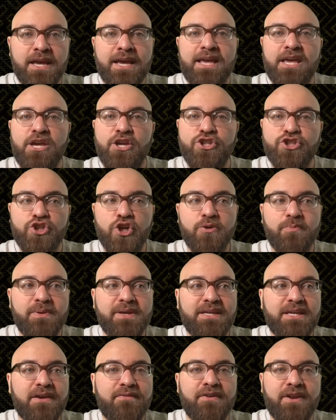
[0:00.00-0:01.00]
he should be
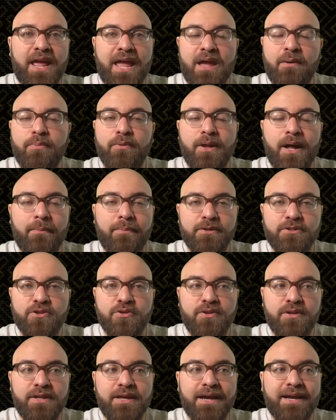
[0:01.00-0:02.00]
given ample
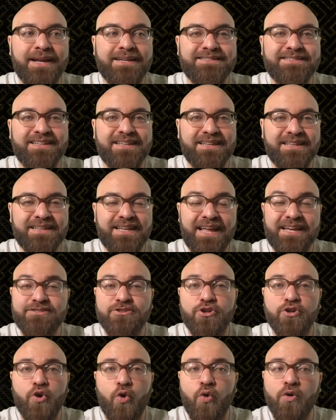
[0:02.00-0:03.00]
opportunity against a
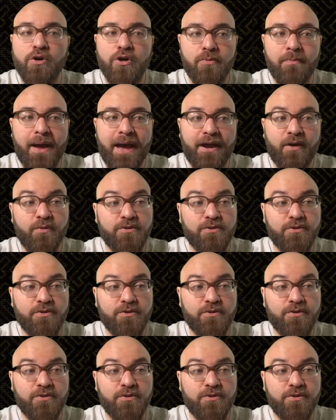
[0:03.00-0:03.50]
lesser cornerback,